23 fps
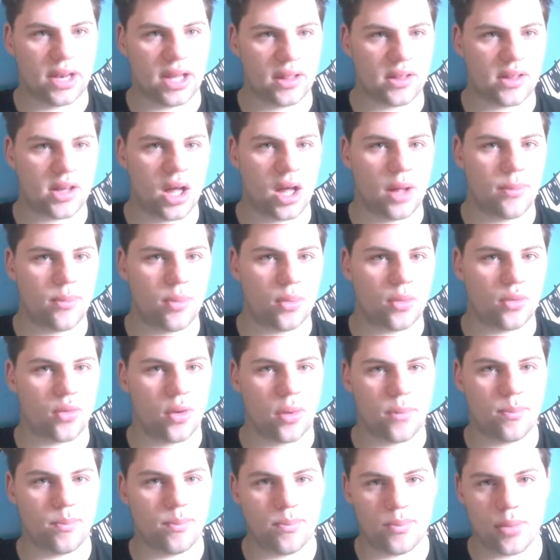so I'm
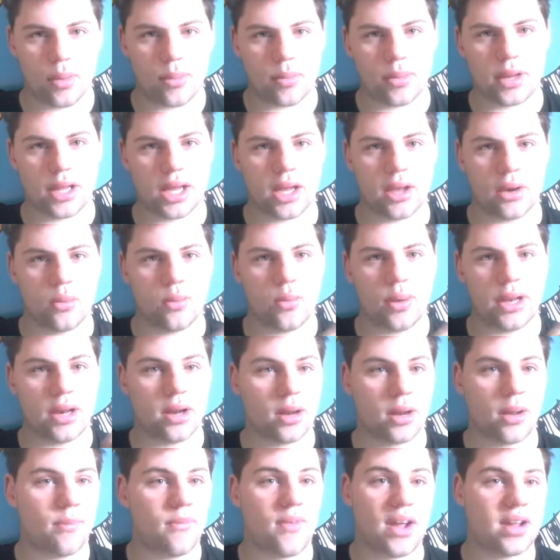probably going to win, and in fact, I'm
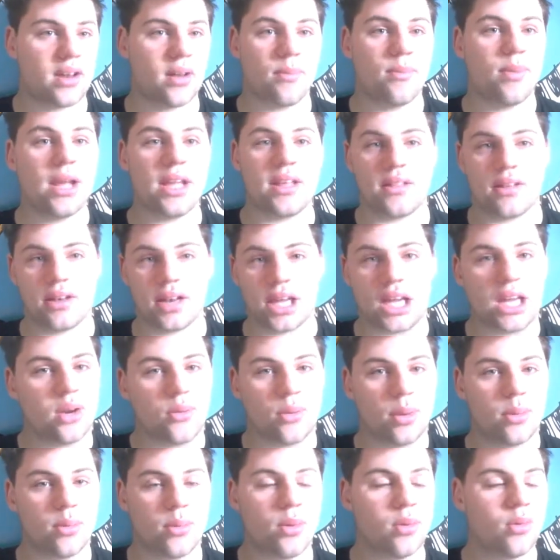blatantly going to win, we all know I'm
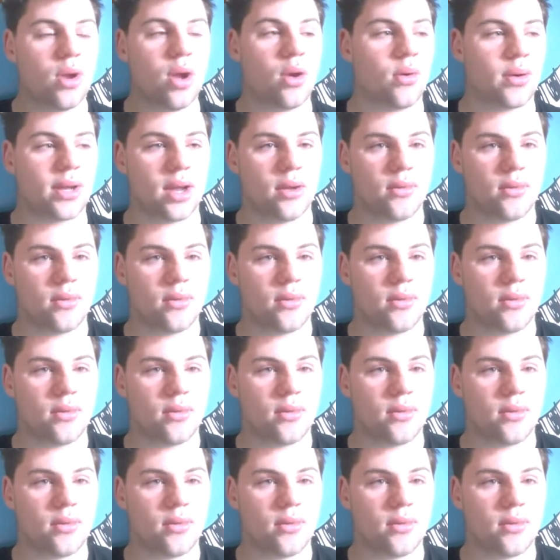going to win,